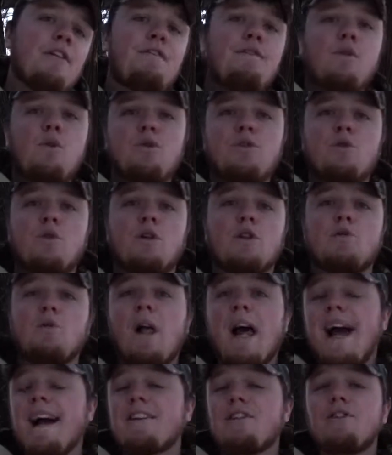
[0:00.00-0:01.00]
food source will
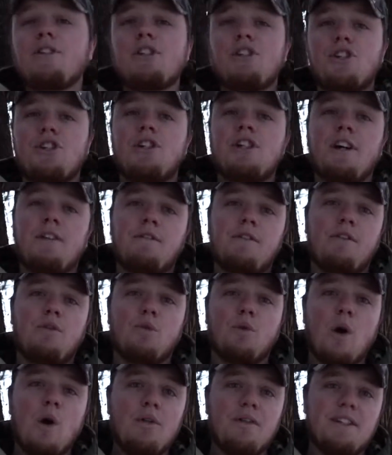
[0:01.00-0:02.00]
actually shift
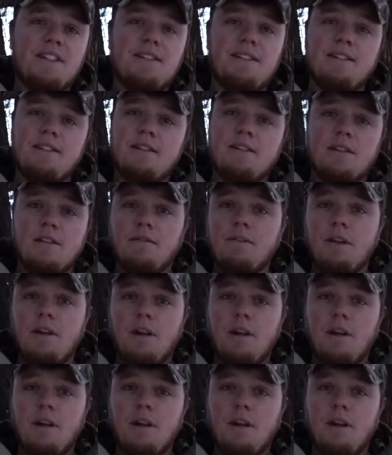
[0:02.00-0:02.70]
throughout the seasons of the